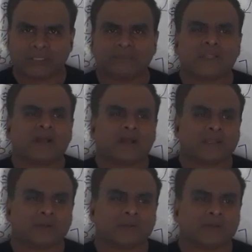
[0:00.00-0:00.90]
the
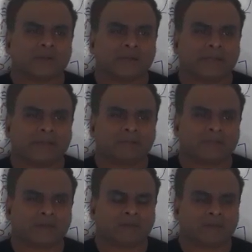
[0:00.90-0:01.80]

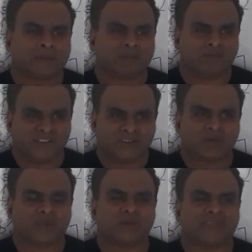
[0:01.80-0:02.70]

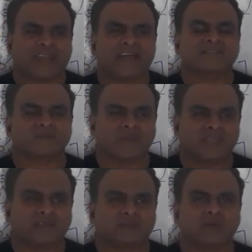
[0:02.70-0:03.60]
video, you can ask
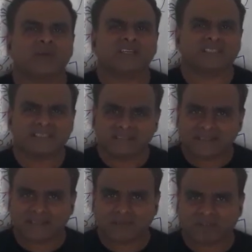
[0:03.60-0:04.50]
me. So this
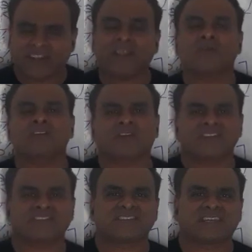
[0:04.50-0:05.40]
is a very good
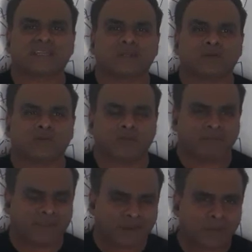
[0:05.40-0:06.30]
question.
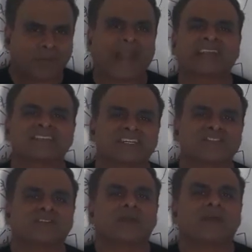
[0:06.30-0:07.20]
When you
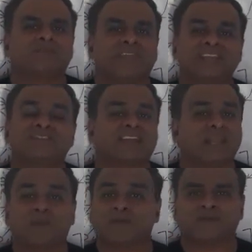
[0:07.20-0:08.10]
practice these
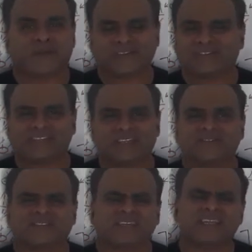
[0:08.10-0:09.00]
type of
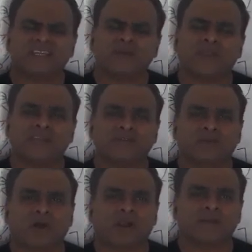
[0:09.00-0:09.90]
questions, you can
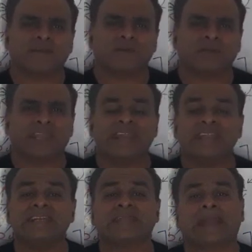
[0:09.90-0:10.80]
solve
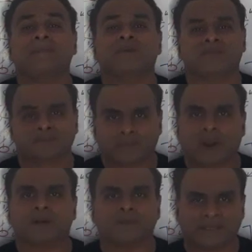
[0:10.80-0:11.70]
any type of
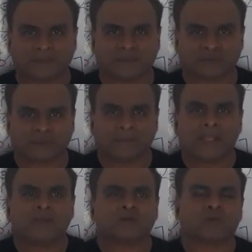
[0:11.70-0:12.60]
problems.
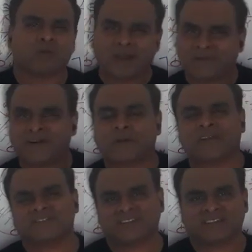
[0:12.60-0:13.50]
So what are the
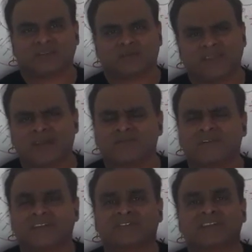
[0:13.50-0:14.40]
questions? We
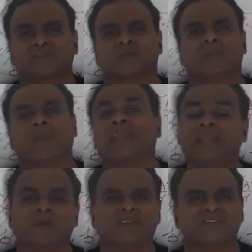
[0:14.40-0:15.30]
have discussed
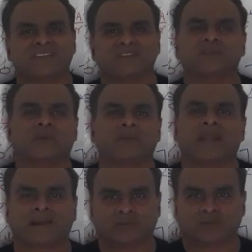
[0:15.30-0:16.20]
many questions from
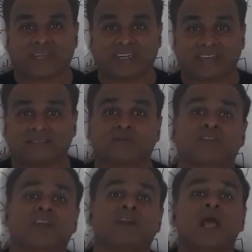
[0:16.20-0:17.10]
electrostatics. Those
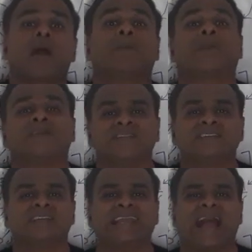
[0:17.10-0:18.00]
are all
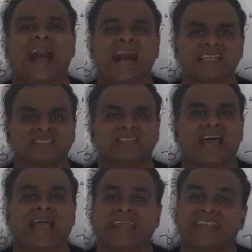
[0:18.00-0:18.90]
previously asked
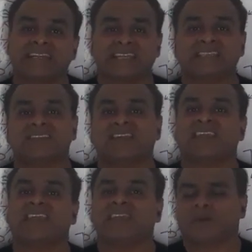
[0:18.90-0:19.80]
IIT
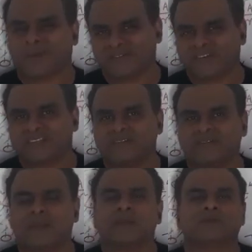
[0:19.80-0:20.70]
JEE
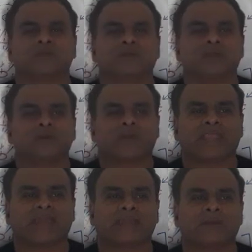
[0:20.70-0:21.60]
questions. So you
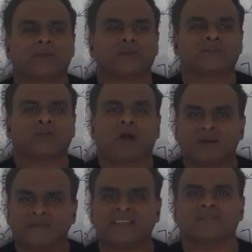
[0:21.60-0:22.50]
can
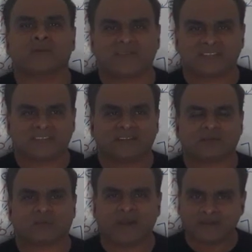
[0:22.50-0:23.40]
solve these
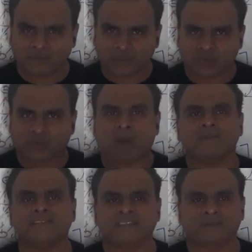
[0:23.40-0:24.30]
questions. Once you
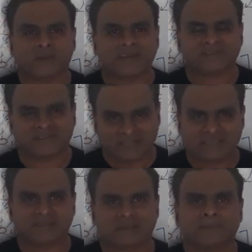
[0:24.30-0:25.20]
solve these
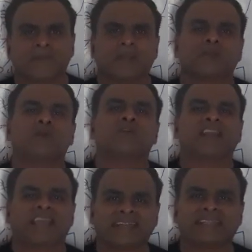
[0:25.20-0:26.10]
questions, you
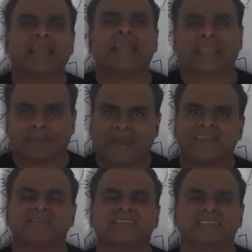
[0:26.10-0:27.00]
will get the
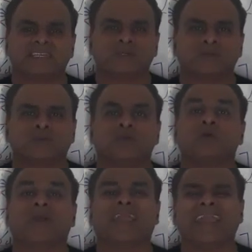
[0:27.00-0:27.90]
capacity to
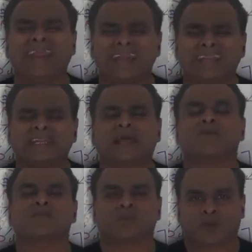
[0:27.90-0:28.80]
do any
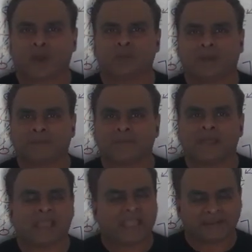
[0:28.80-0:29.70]
tough problem.
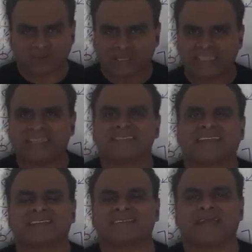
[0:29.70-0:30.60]
Actually, these
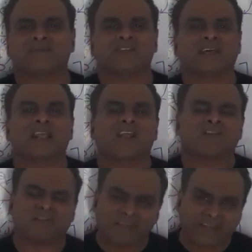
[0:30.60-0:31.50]
exams are
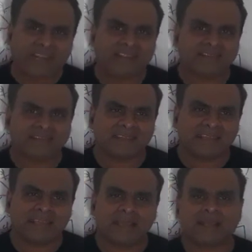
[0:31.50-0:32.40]
very
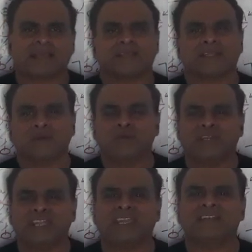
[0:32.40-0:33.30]
easy. You
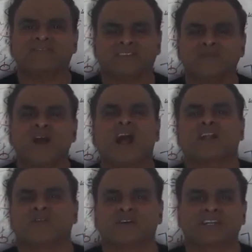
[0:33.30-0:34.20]
need some
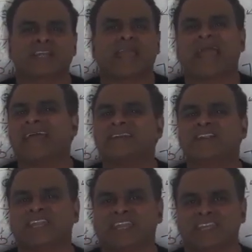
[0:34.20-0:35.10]
hard work and
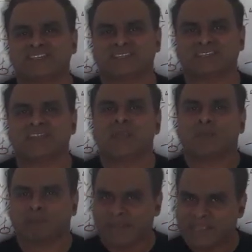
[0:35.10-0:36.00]
dedication.
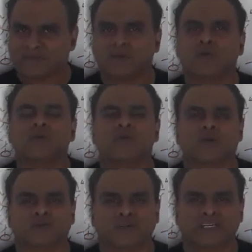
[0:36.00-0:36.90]
Please do
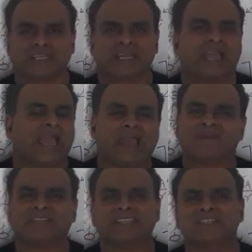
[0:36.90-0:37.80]
your work.
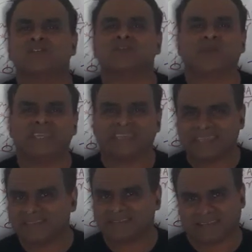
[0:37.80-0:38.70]
Everything should be
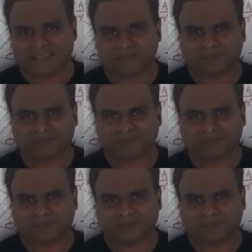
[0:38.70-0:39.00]
easy.